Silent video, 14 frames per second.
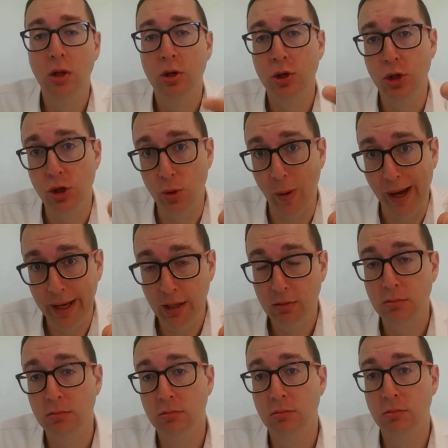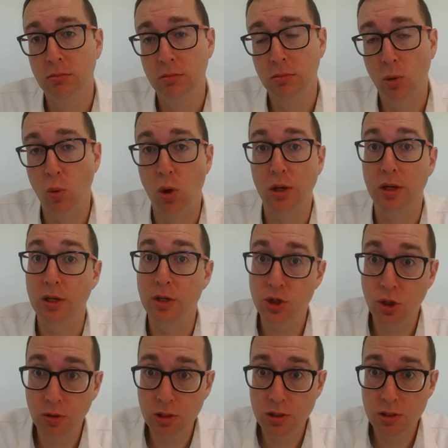QA, quality
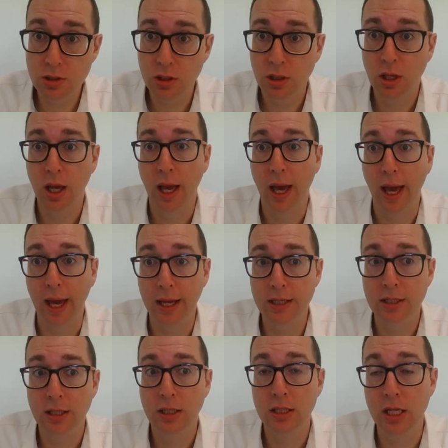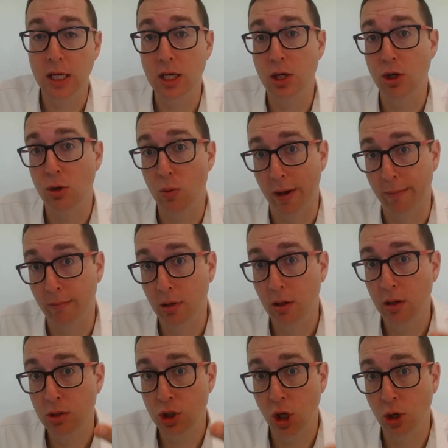assurance, and TQM,
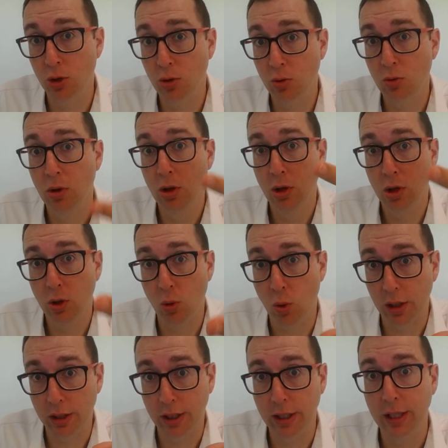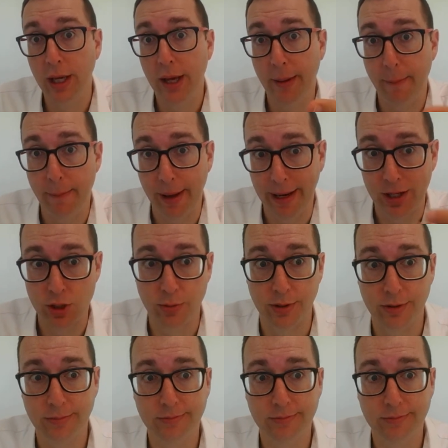total quality management.